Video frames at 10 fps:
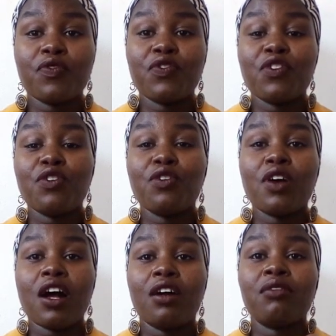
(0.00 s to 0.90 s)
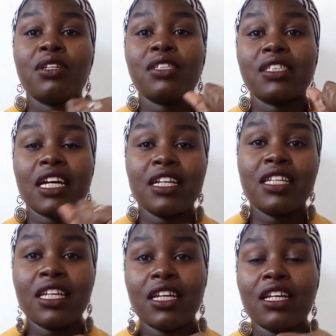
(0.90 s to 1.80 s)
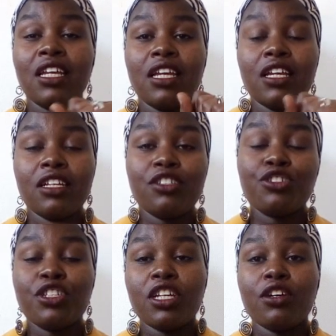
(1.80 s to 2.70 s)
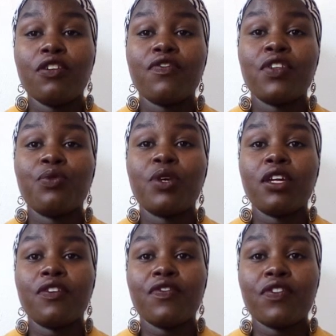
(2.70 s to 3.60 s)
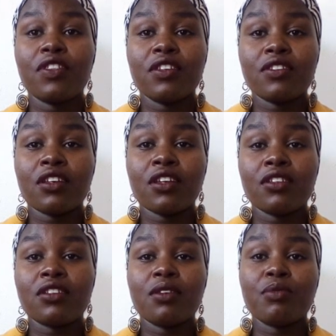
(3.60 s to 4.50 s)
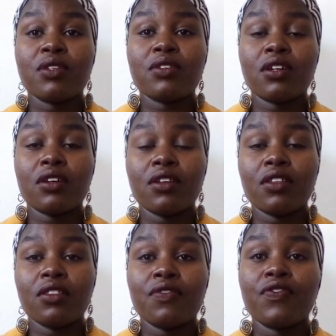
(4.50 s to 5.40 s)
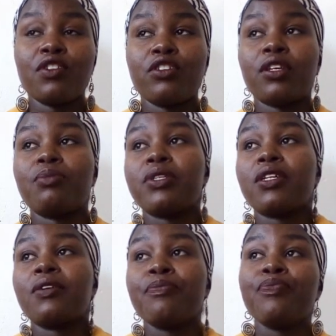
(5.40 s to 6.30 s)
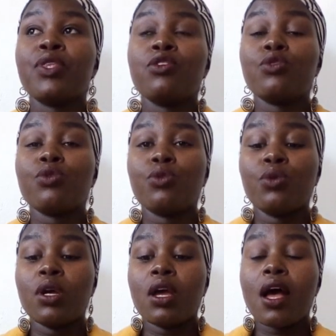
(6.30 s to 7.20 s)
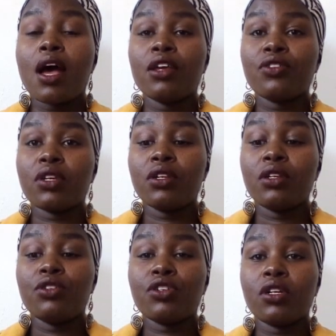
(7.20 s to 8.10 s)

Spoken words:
4 hours a day each day of the week for the second semester, the fall semester. So I studied